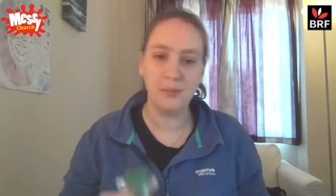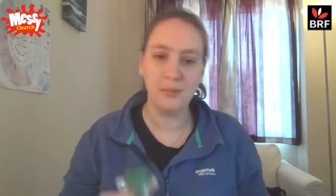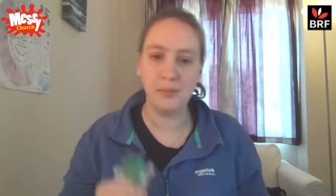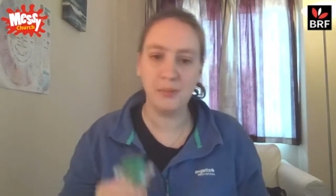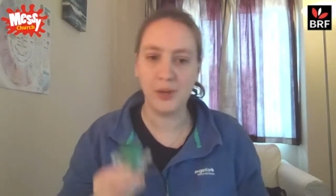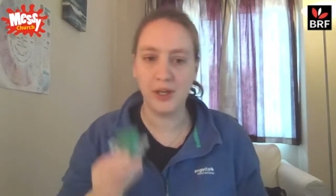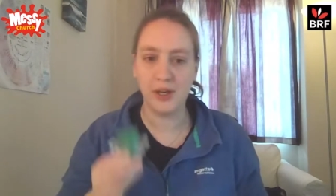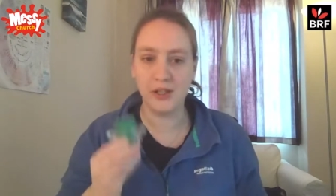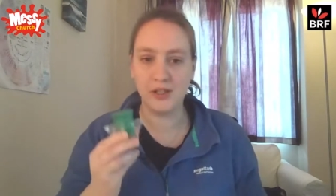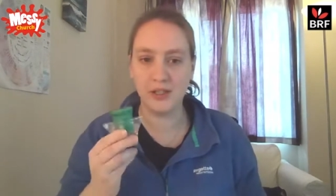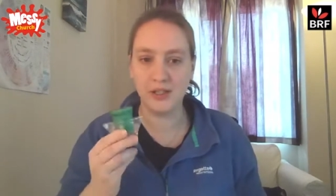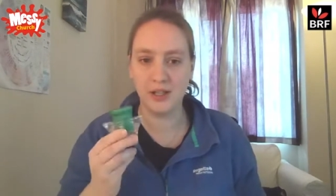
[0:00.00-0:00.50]

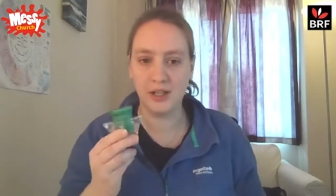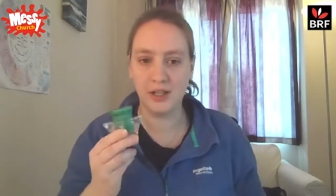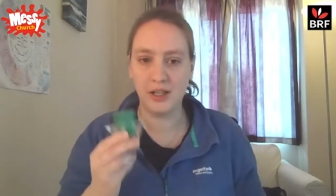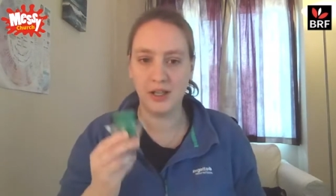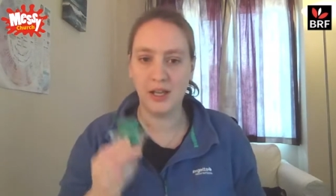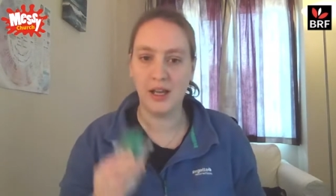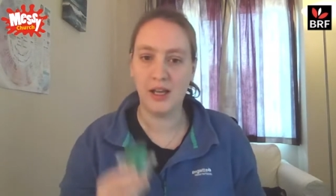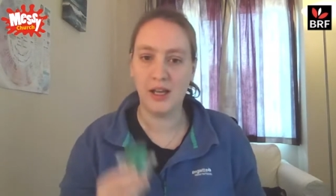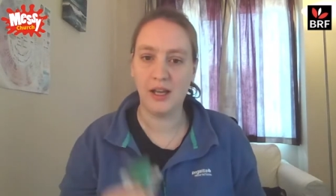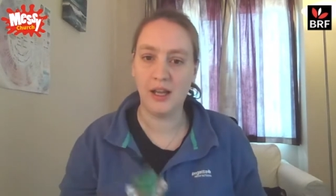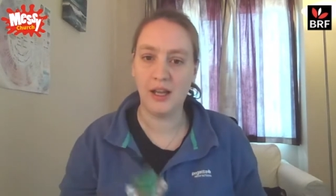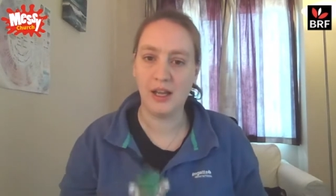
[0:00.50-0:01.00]
But
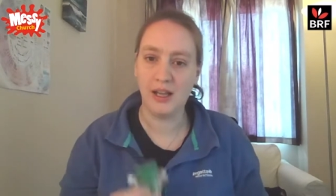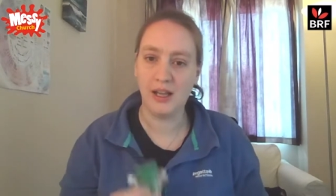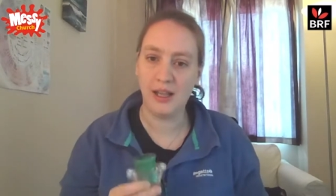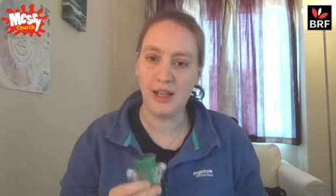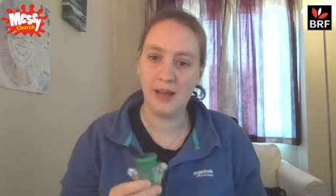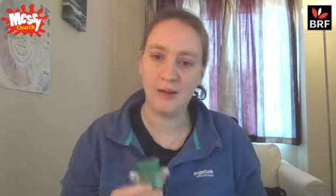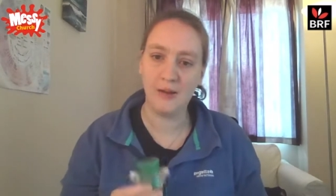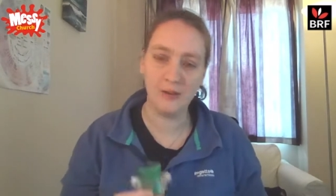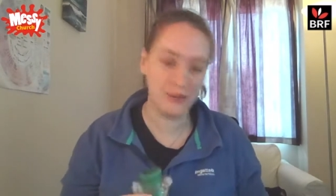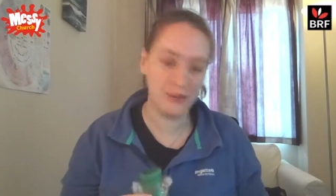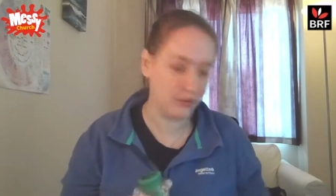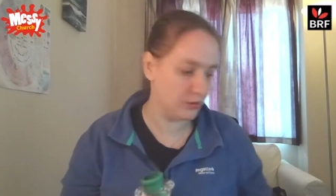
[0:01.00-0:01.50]
our
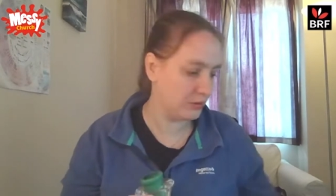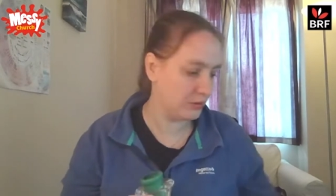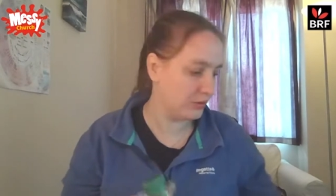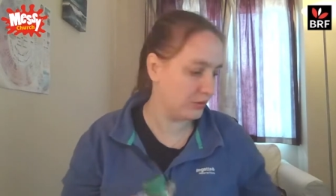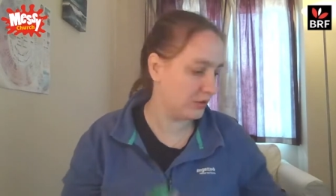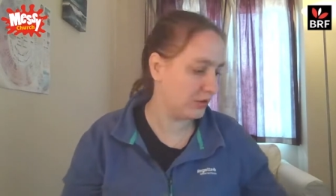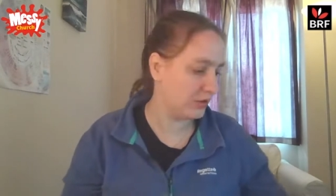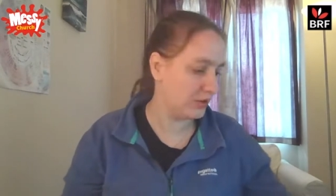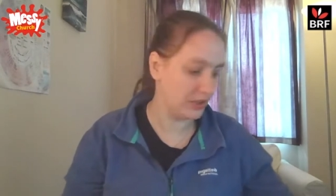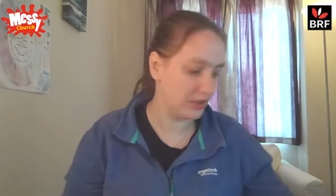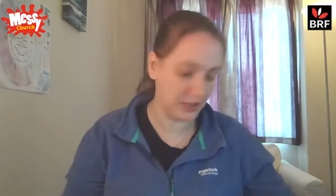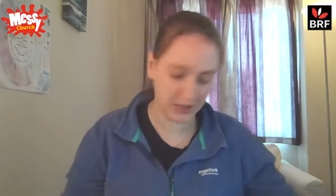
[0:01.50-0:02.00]
candle
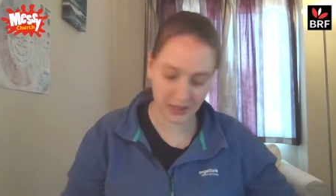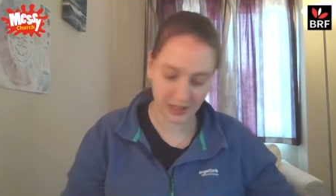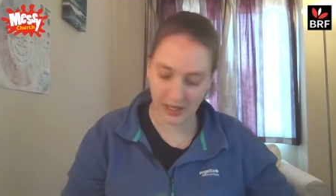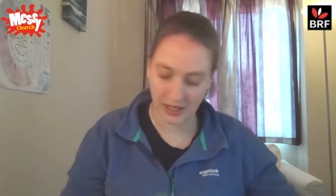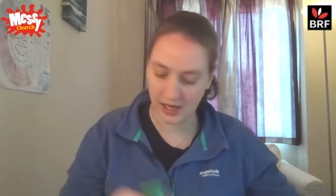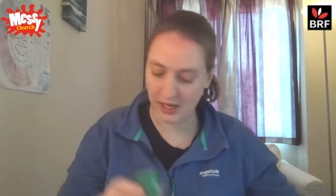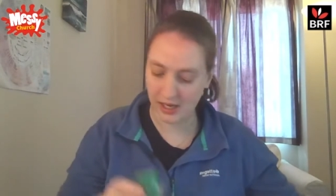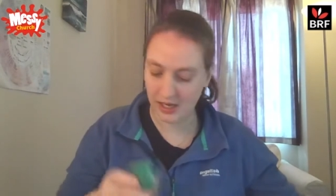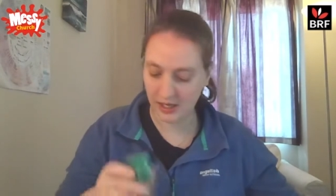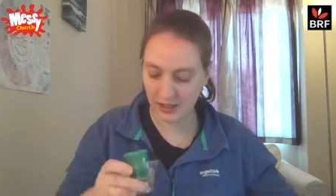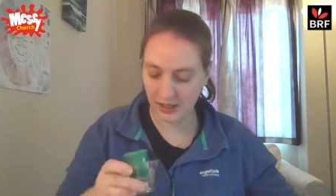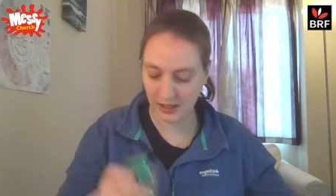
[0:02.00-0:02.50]

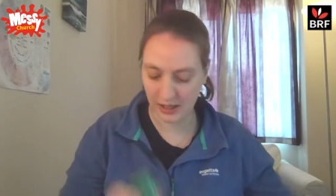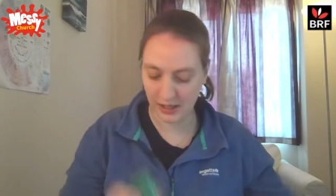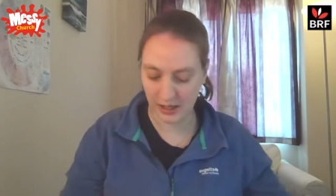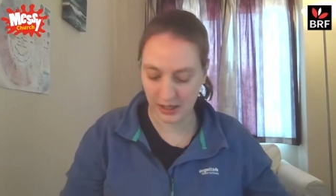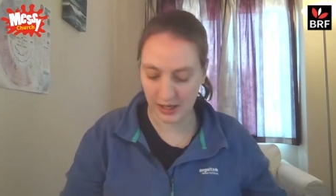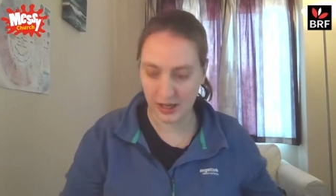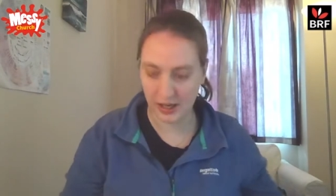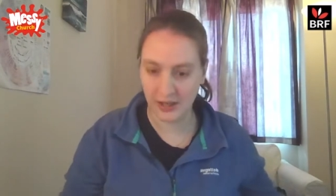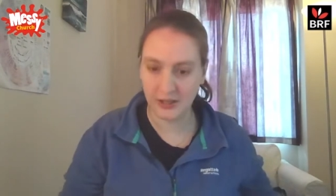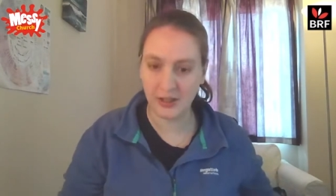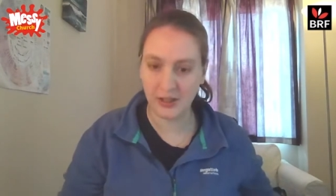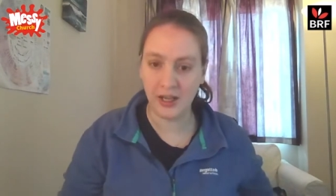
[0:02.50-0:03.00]
today
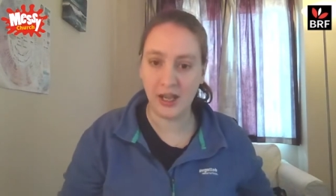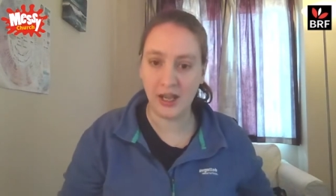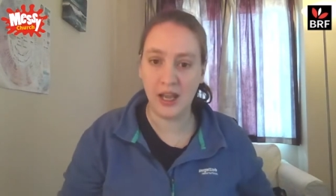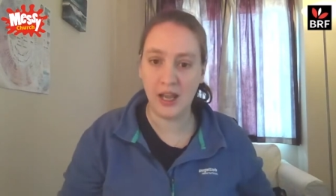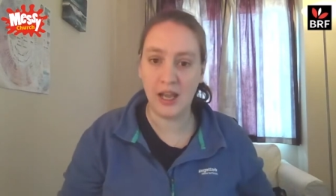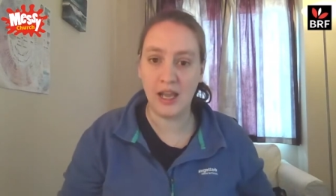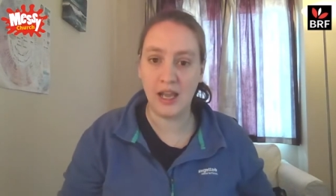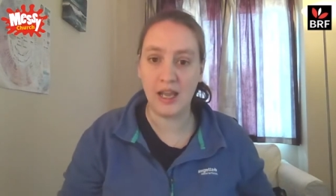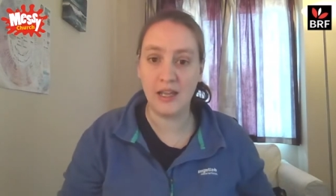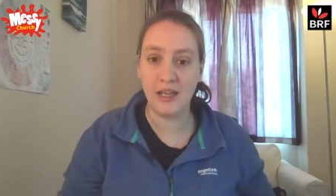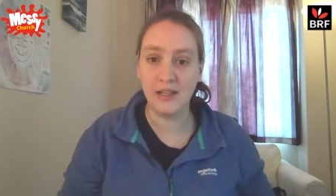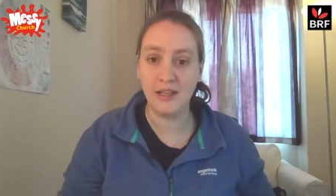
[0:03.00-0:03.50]
is
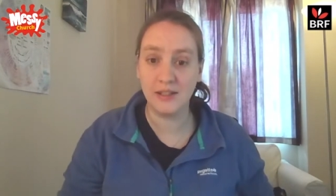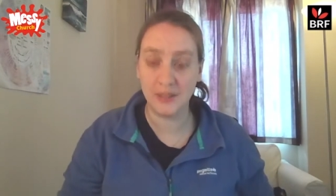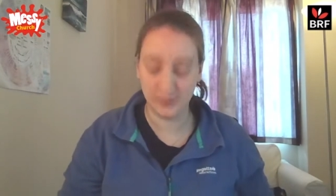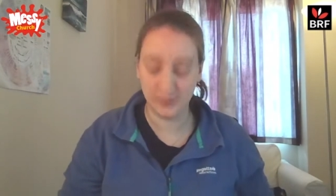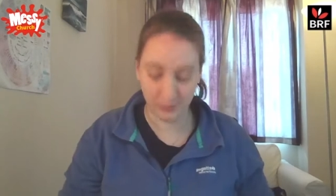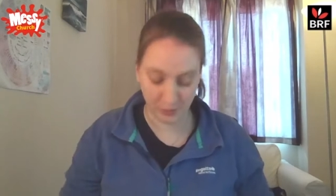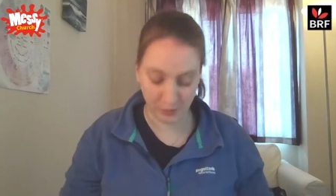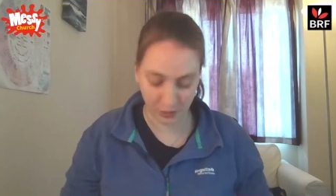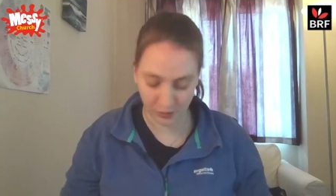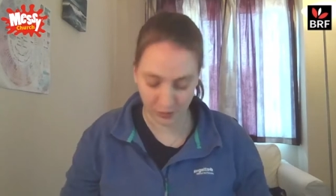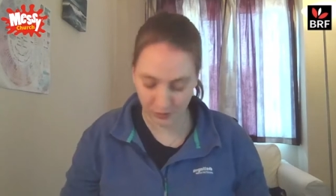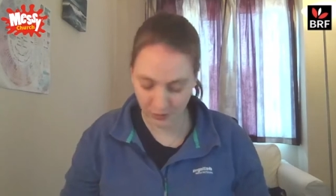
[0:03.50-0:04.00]
a
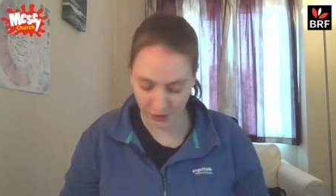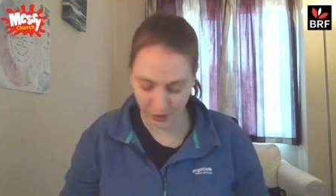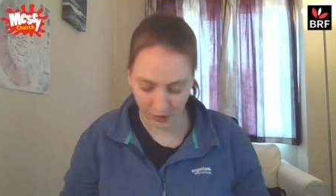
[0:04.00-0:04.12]
symbol.